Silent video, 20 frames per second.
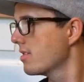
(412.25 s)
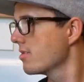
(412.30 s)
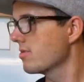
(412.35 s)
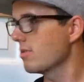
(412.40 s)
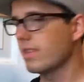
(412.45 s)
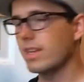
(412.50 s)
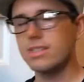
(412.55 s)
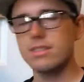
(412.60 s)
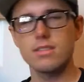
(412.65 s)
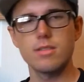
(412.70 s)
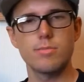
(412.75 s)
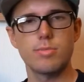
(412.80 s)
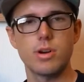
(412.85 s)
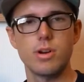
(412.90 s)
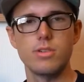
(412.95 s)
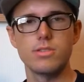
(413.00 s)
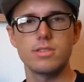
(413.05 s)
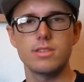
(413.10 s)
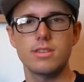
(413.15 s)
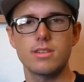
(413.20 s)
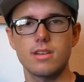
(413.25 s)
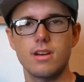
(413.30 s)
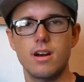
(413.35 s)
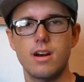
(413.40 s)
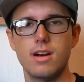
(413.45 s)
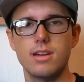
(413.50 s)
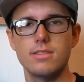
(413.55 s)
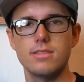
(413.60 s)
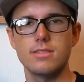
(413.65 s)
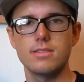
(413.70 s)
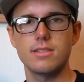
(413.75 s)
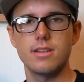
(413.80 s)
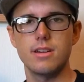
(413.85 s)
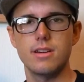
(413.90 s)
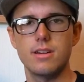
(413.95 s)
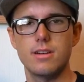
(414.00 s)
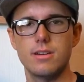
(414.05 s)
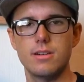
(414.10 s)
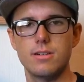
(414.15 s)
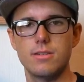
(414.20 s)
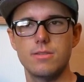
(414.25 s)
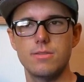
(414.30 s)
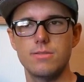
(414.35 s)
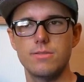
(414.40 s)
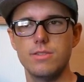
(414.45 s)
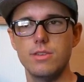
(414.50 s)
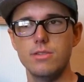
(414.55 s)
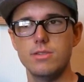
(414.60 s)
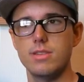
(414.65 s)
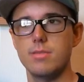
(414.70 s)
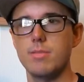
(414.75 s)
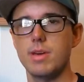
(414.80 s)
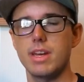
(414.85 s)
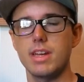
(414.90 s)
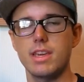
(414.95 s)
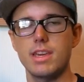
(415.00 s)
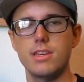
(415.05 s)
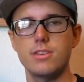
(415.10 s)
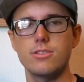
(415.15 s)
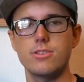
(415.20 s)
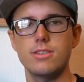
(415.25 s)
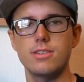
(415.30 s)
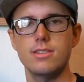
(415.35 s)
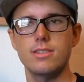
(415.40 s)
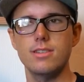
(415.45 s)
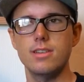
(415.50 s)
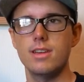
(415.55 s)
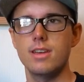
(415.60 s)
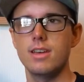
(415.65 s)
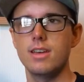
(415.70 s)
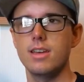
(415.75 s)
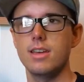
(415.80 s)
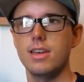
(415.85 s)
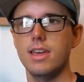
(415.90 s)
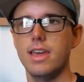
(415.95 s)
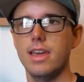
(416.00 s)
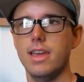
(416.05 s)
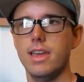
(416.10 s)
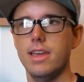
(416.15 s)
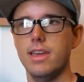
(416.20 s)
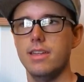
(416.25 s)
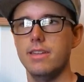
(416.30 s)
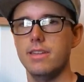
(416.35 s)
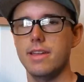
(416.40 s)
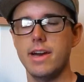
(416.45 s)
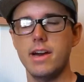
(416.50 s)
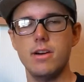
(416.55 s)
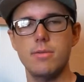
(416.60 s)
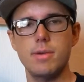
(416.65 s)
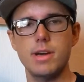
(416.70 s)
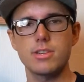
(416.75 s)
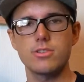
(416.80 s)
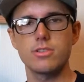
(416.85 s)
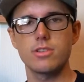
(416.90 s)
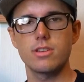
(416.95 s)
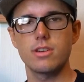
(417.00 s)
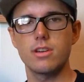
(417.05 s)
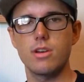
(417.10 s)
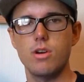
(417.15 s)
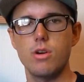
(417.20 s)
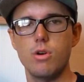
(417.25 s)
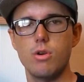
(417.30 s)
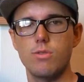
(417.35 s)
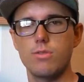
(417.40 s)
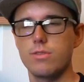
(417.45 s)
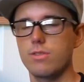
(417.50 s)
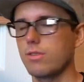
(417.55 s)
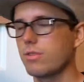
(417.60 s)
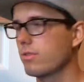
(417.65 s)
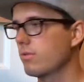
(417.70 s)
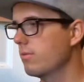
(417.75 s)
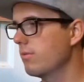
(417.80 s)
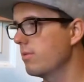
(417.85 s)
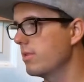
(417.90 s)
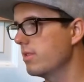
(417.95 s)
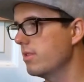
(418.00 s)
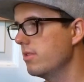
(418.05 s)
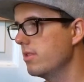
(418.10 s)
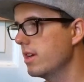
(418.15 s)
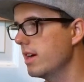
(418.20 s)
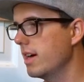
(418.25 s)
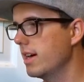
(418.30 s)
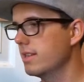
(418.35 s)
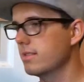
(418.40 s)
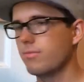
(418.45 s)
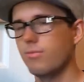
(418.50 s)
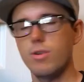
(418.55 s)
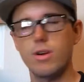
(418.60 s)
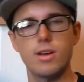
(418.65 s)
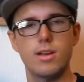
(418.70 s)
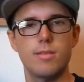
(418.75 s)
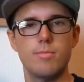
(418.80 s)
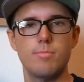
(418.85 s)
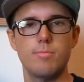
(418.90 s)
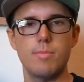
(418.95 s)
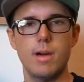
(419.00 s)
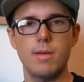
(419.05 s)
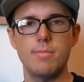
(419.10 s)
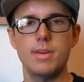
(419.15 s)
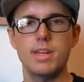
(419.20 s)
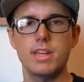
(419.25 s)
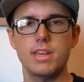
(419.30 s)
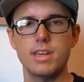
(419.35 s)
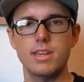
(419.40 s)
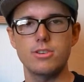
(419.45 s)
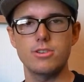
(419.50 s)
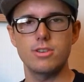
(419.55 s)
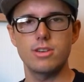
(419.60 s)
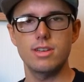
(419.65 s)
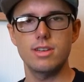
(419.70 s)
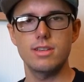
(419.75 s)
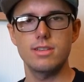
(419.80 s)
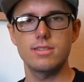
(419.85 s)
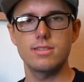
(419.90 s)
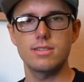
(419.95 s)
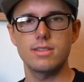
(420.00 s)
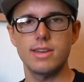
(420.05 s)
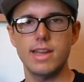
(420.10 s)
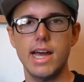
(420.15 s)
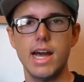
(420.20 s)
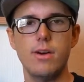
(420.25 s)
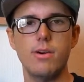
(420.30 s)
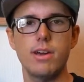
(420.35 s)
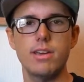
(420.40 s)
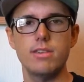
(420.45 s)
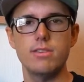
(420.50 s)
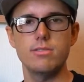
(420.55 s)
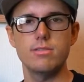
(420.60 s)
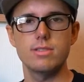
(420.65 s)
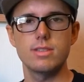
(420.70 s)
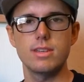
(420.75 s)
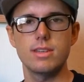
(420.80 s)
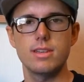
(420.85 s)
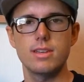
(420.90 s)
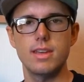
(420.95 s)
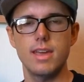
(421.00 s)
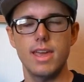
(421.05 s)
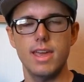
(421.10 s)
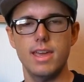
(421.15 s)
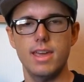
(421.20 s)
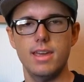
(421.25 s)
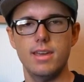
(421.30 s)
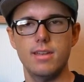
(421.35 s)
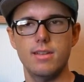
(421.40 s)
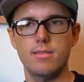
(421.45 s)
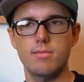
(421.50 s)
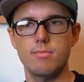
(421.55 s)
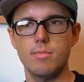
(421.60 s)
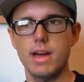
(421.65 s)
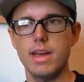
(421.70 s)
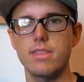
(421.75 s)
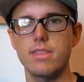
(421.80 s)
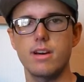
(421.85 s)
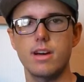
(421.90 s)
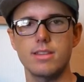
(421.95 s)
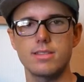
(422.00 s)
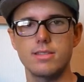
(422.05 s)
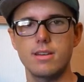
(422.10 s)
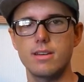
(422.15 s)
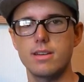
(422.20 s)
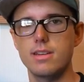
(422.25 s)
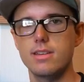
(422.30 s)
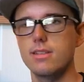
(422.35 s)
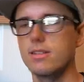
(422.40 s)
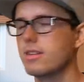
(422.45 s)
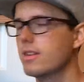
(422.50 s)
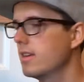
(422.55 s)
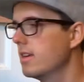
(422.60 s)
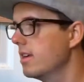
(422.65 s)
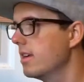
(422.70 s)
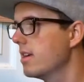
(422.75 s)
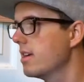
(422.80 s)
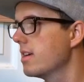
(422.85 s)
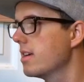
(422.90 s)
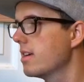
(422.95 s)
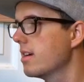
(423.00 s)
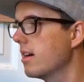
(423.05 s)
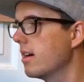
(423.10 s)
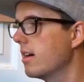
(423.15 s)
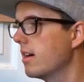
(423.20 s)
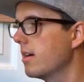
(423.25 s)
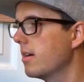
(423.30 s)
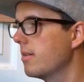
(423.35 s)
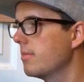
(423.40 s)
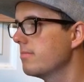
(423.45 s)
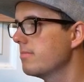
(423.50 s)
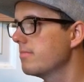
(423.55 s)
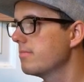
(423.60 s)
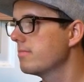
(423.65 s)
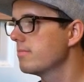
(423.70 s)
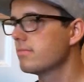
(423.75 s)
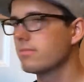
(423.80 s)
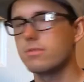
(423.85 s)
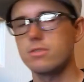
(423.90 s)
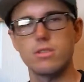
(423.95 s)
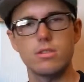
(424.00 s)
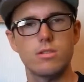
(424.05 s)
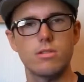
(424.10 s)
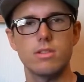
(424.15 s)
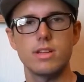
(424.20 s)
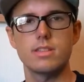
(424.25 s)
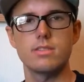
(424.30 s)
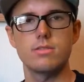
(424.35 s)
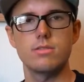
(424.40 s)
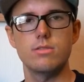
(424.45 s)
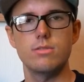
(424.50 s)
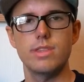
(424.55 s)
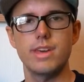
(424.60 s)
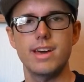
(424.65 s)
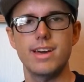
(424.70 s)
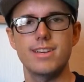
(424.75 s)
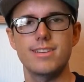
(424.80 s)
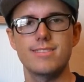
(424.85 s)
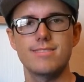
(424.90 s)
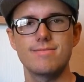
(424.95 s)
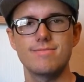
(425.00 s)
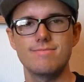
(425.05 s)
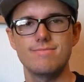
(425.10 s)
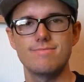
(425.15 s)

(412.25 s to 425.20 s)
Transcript: So that's the pros and the cons of using medication. And now I'm actually going to go over with you guys what my medication is and how I use it and thoughts on it. So let's do that.